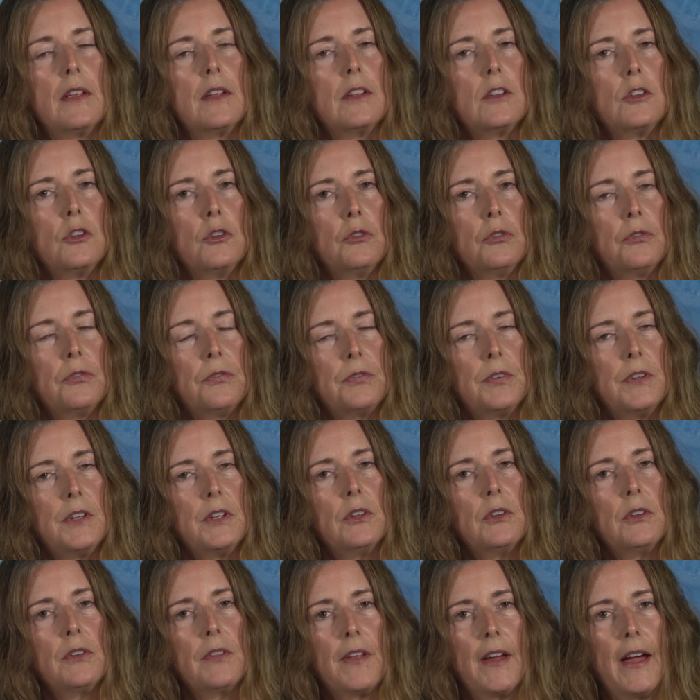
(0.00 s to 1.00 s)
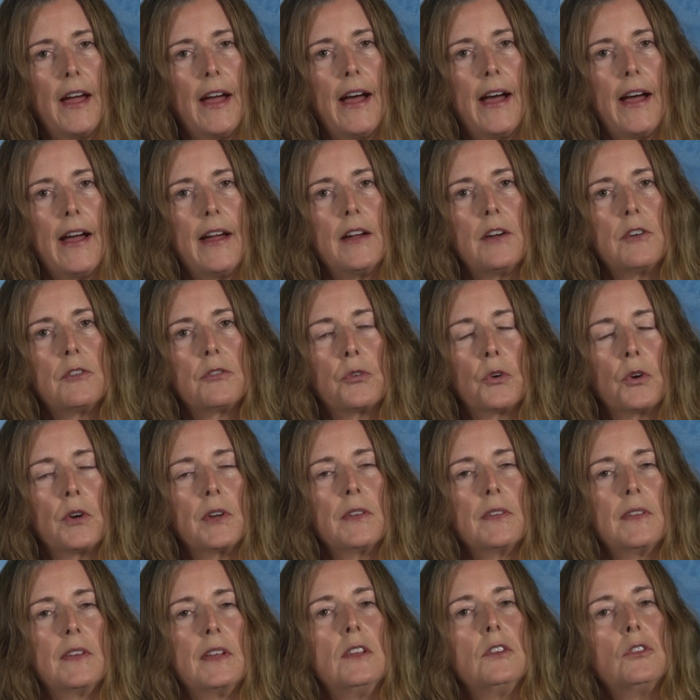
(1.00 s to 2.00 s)
You feel that for
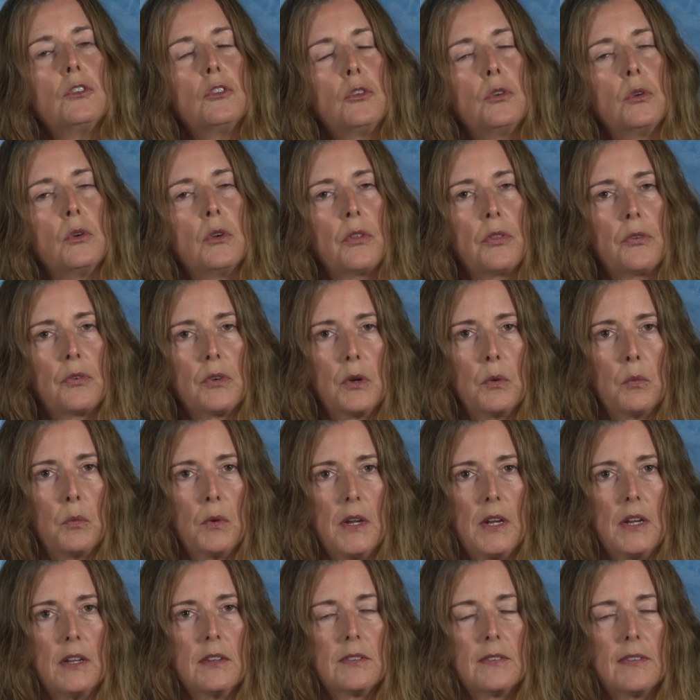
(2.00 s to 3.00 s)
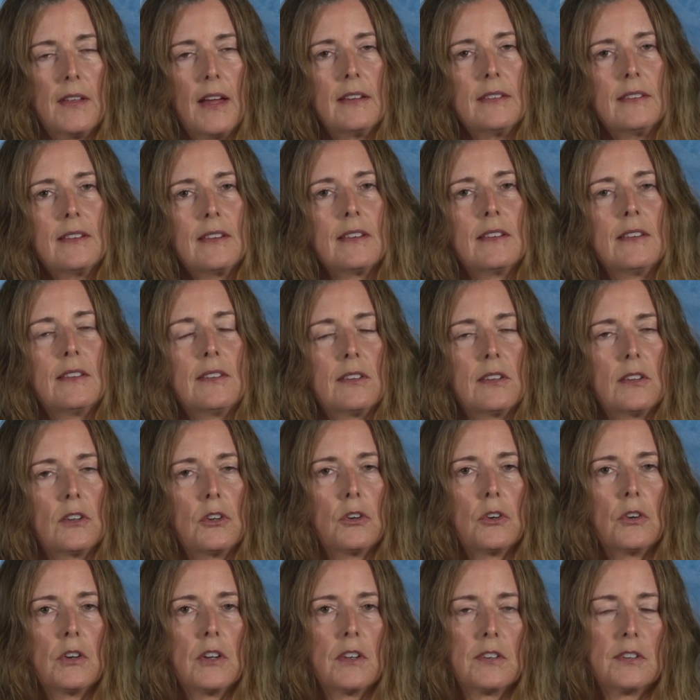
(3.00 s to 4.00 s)
at least 2 to 3 weeks. That's
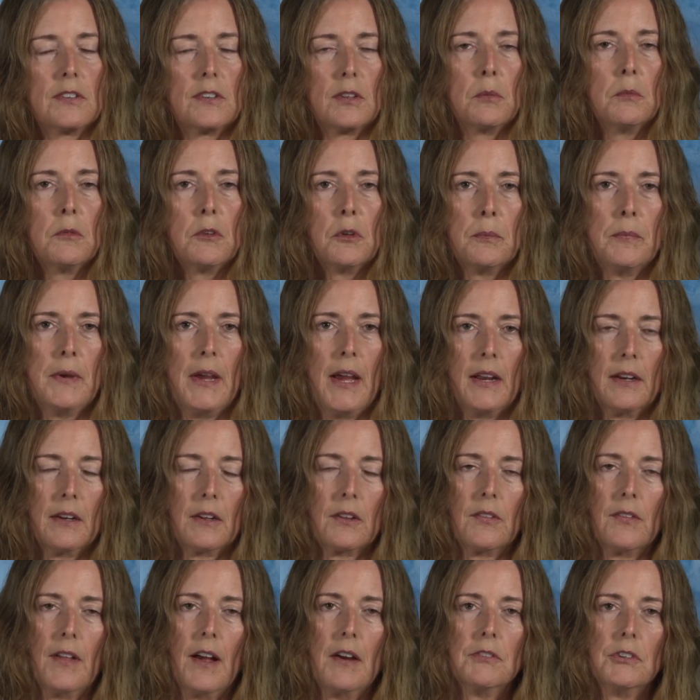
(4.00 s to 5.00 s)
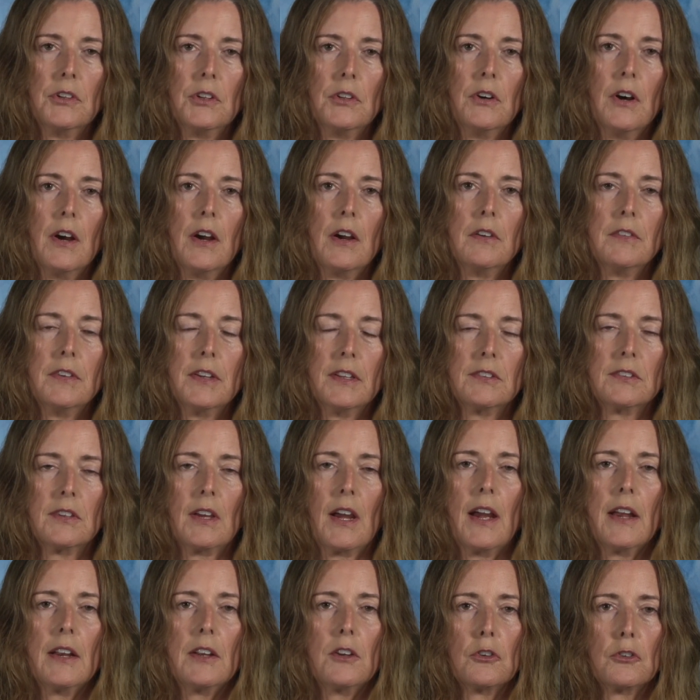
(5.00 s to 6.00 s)
considered a symptomatic level of
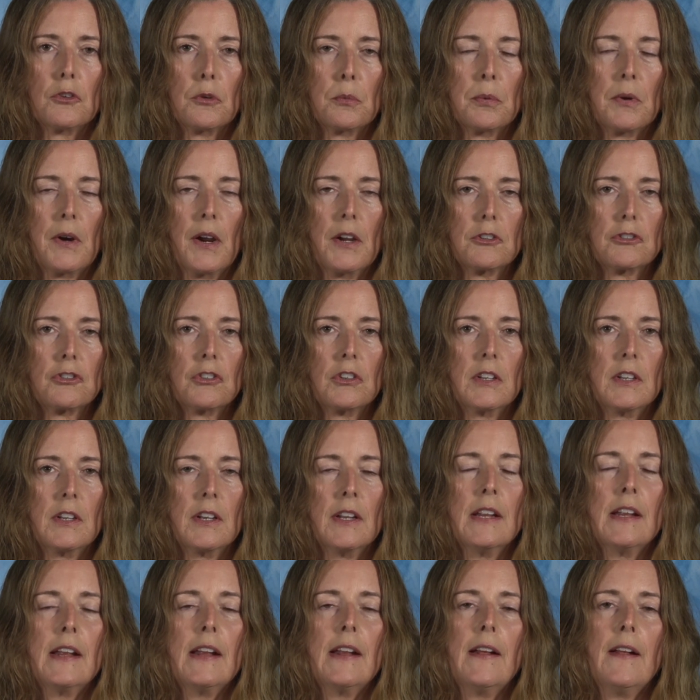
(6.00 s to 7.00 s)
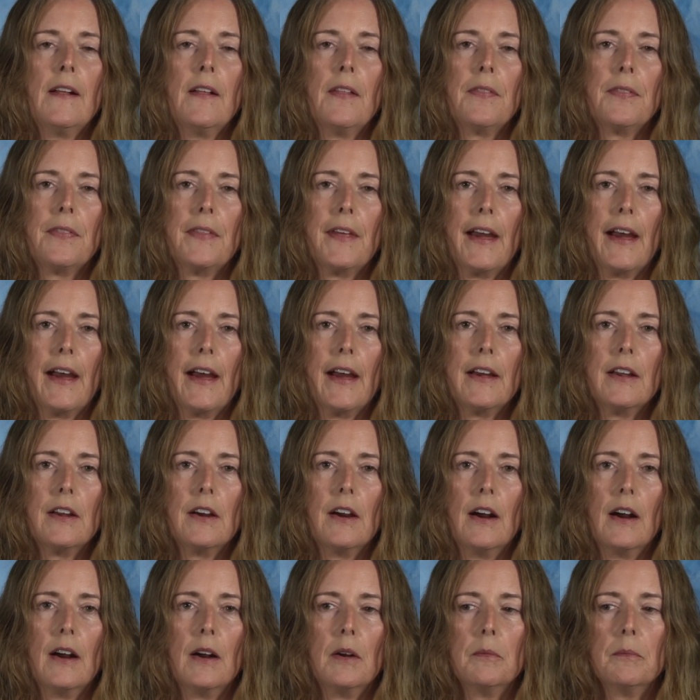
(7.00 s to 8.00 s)
anxiety or depression that
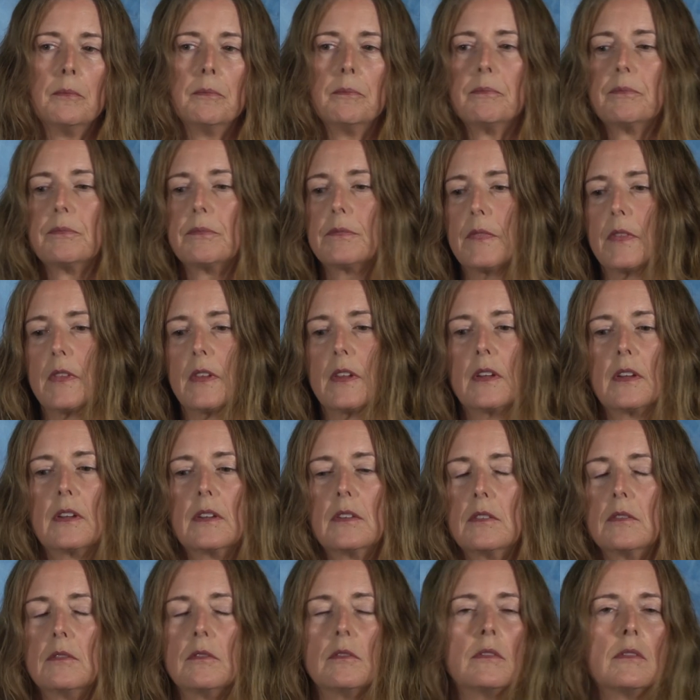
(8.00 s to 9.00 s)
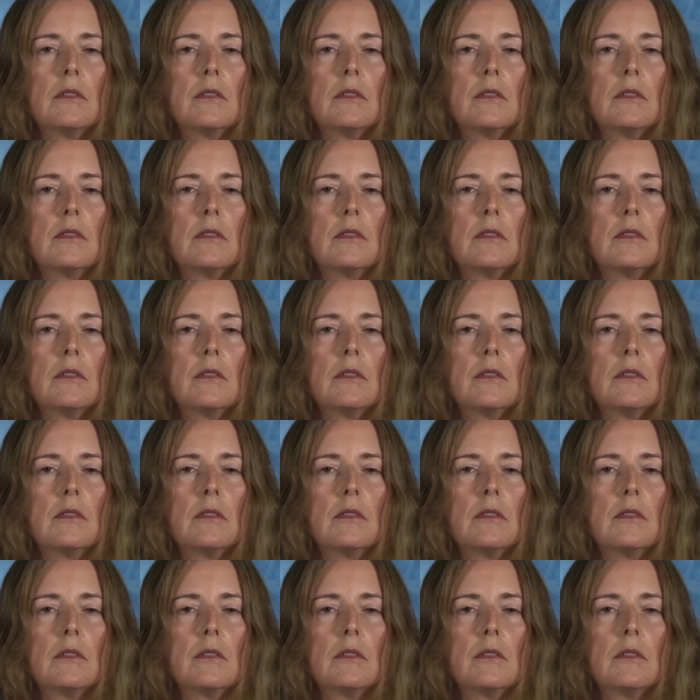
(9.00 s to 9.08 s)
the